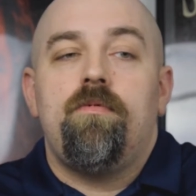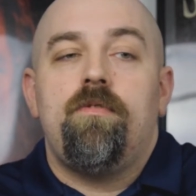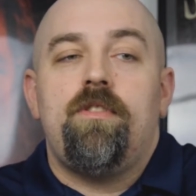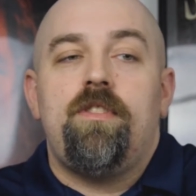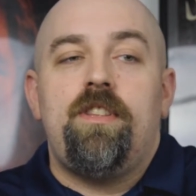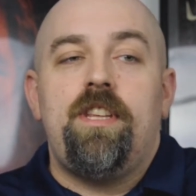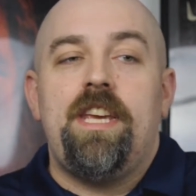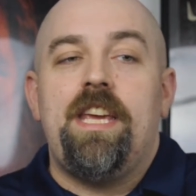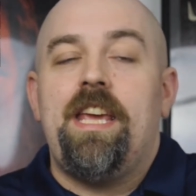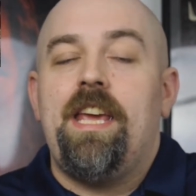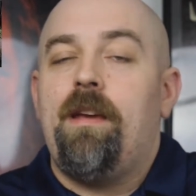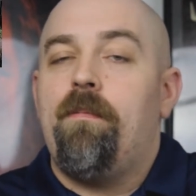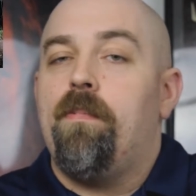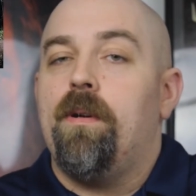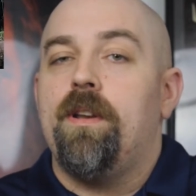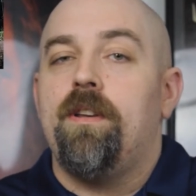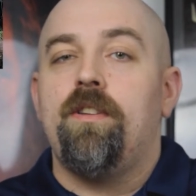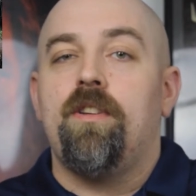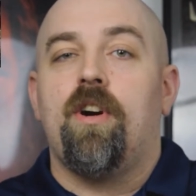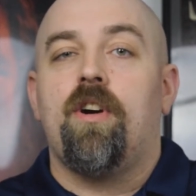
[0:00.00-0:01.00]
deep
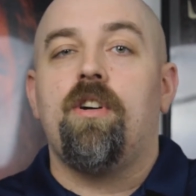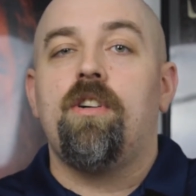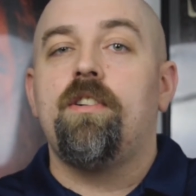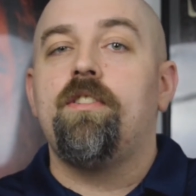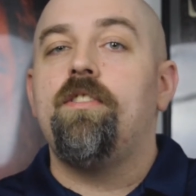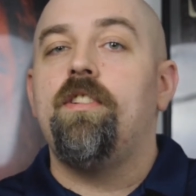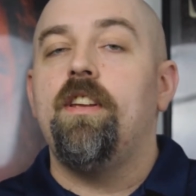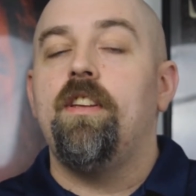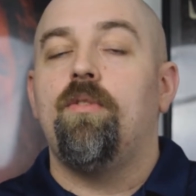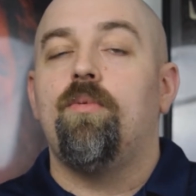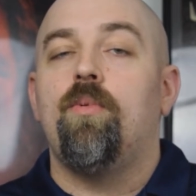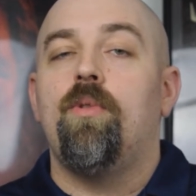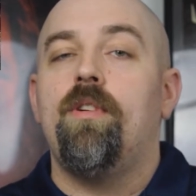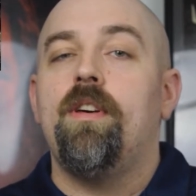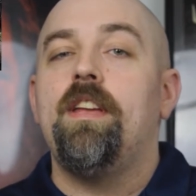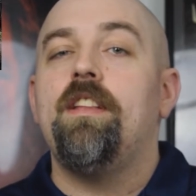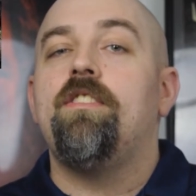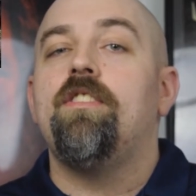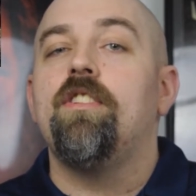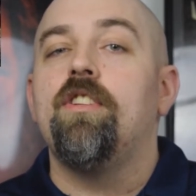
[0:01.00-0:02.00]
and dark she's
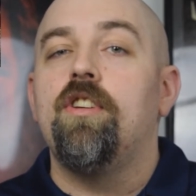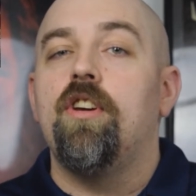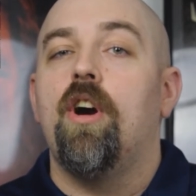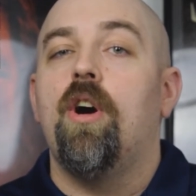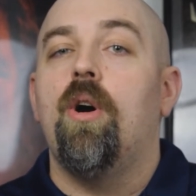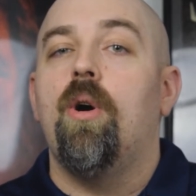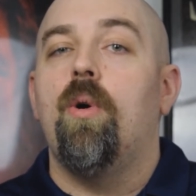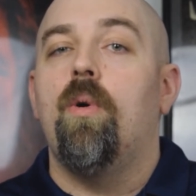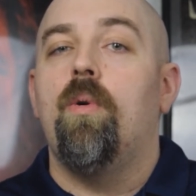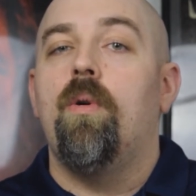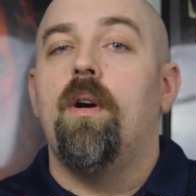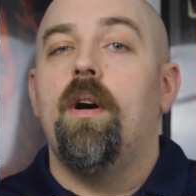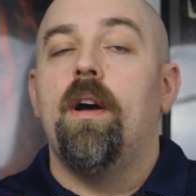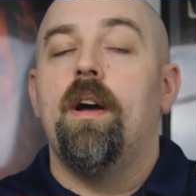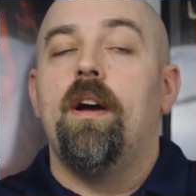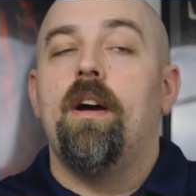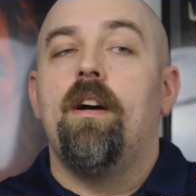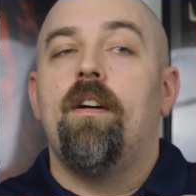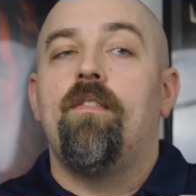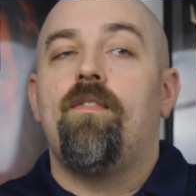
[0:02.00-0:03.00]
willing to go
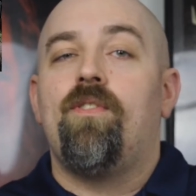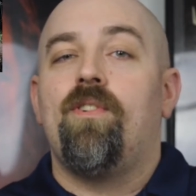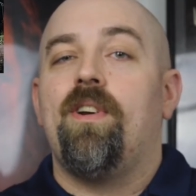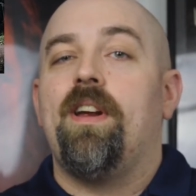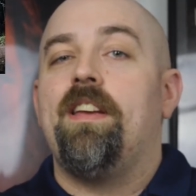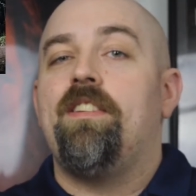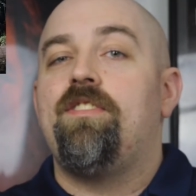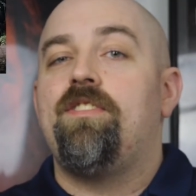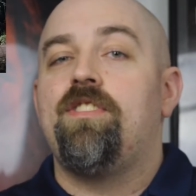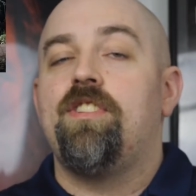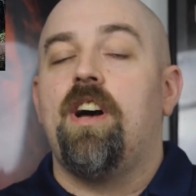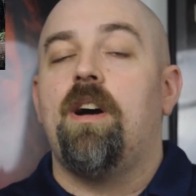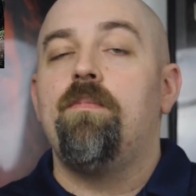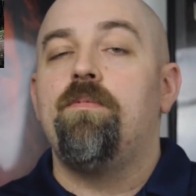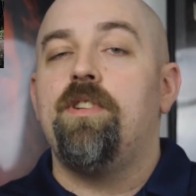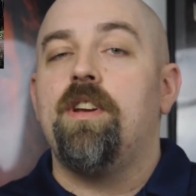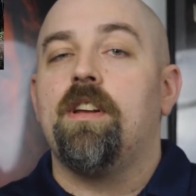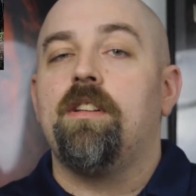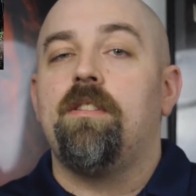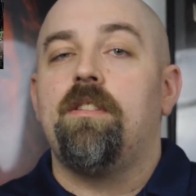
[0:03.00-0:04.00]
for a
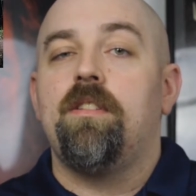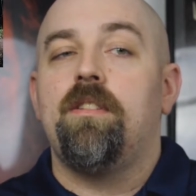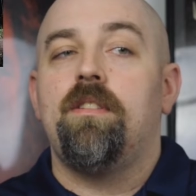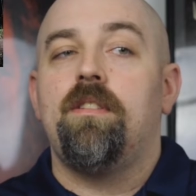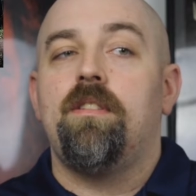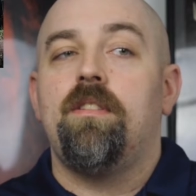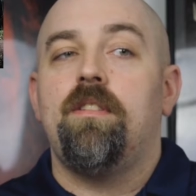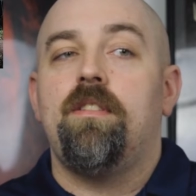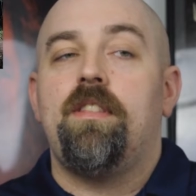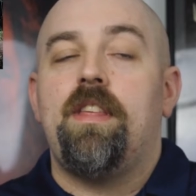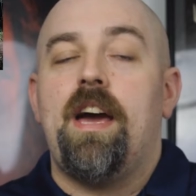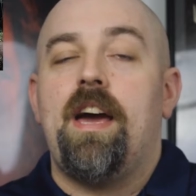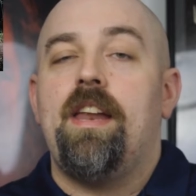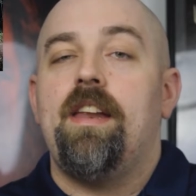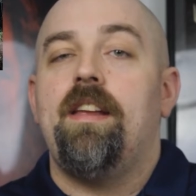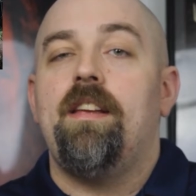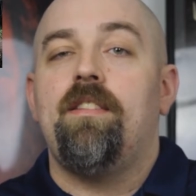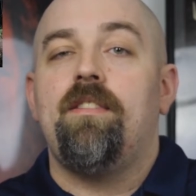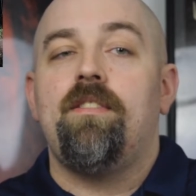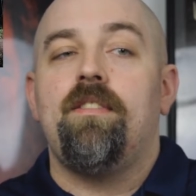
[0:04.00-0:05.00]
subject that
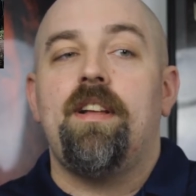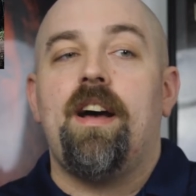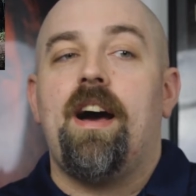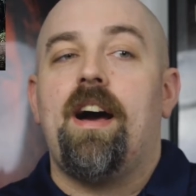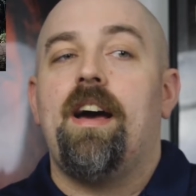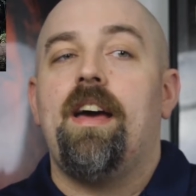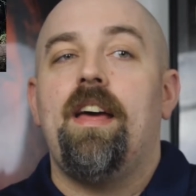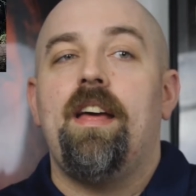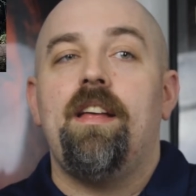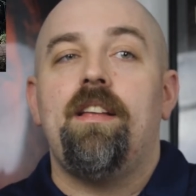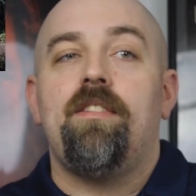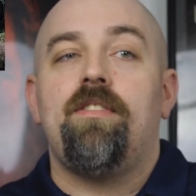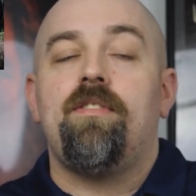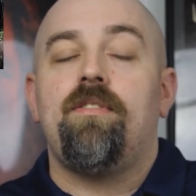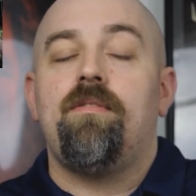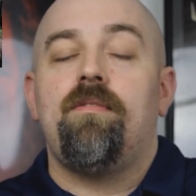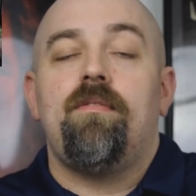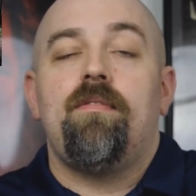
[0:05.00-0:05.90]
is not